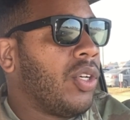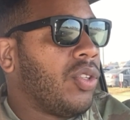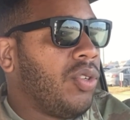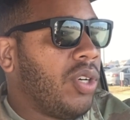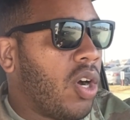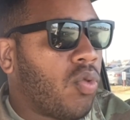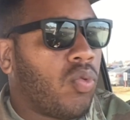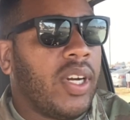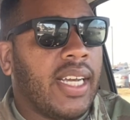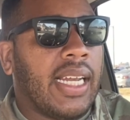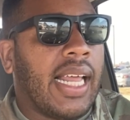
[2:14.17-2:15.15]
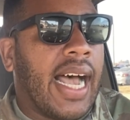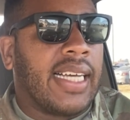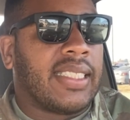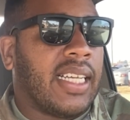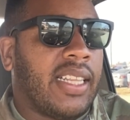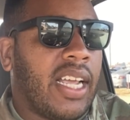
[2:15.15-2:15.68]
you're going to
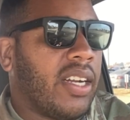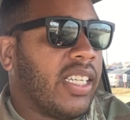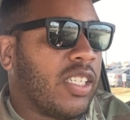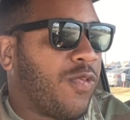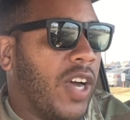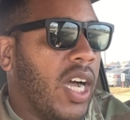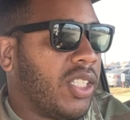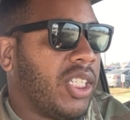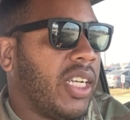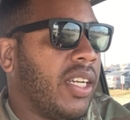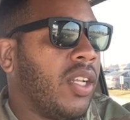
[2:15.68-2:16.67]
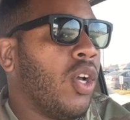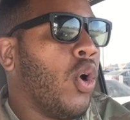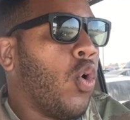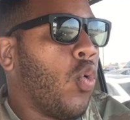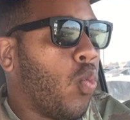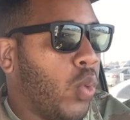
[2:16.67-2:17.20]
realize that their dysfunction
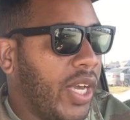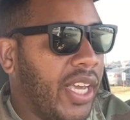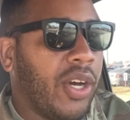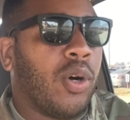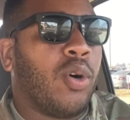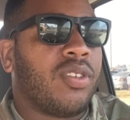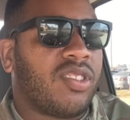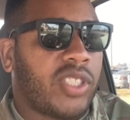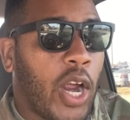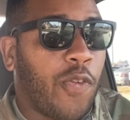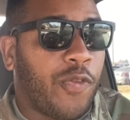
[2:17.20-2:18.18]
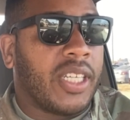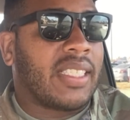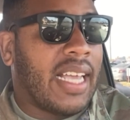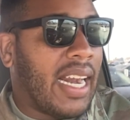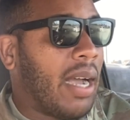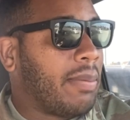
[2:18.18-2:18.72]
will surface.
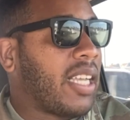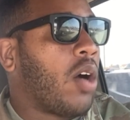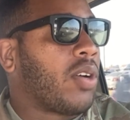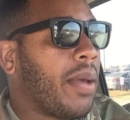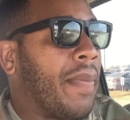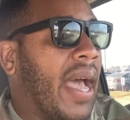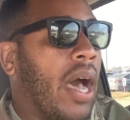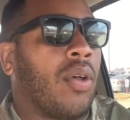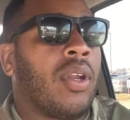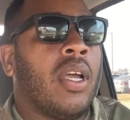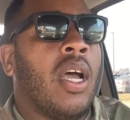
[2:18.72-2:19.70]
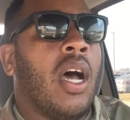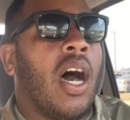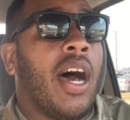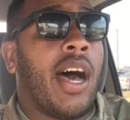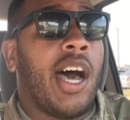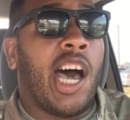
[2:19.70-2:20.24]
And I'm talking about
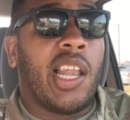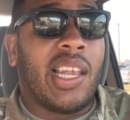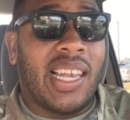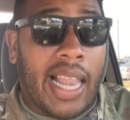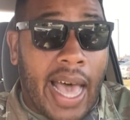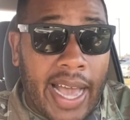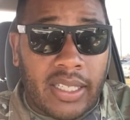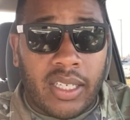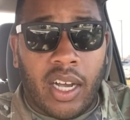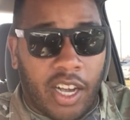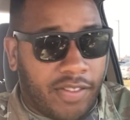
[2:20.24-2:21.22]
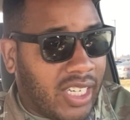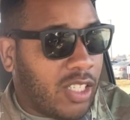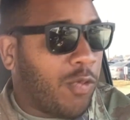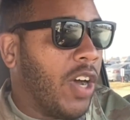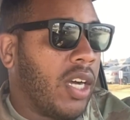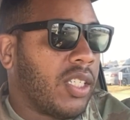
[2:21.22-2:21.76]
uh, a lot of
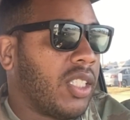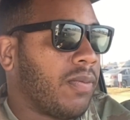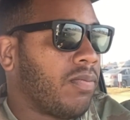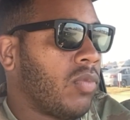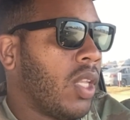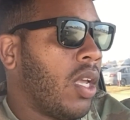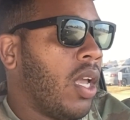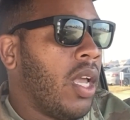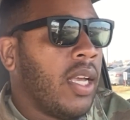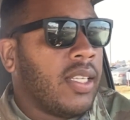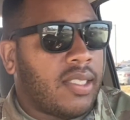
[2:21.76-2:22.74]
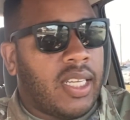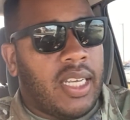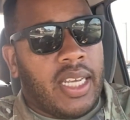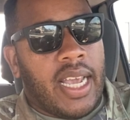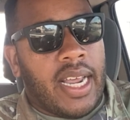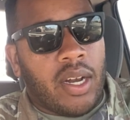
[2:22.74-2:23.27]
dysfunction.
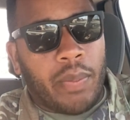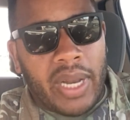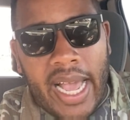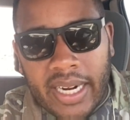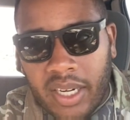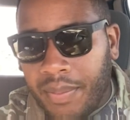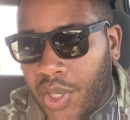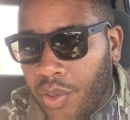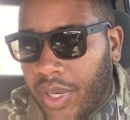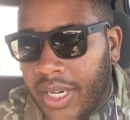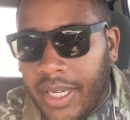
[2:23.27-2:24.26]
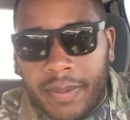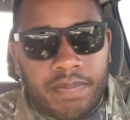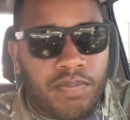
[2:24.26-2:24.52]
See, in the black community,